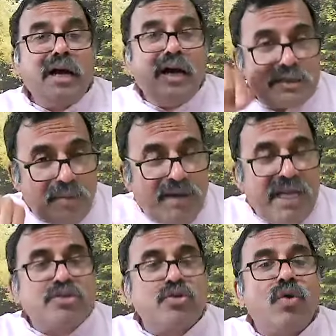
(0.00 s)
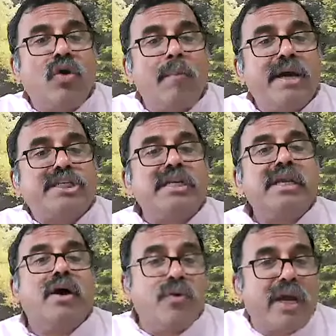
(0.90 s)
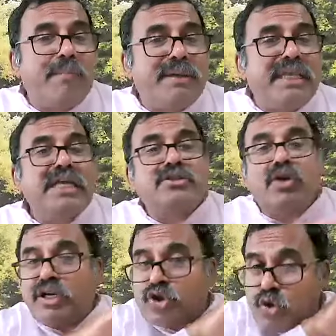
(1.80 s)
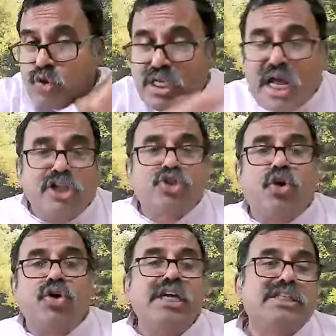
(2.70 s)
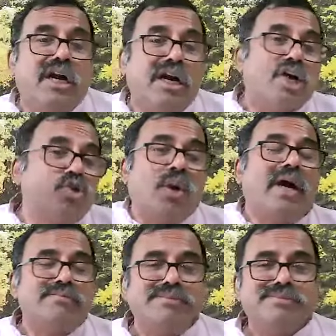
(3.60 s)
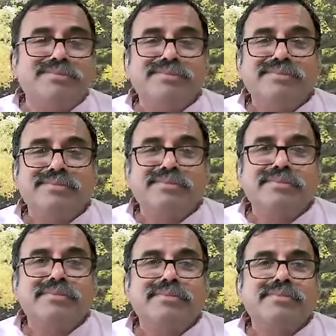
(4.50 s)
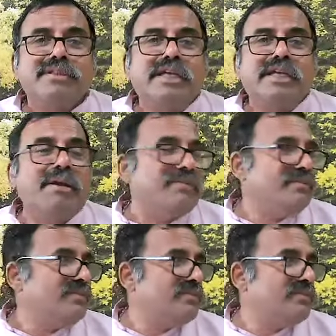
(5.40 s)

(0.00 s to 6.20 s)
Somebody has no compassion, no empathy. He is not Shudra also. He is called Asura. Demon.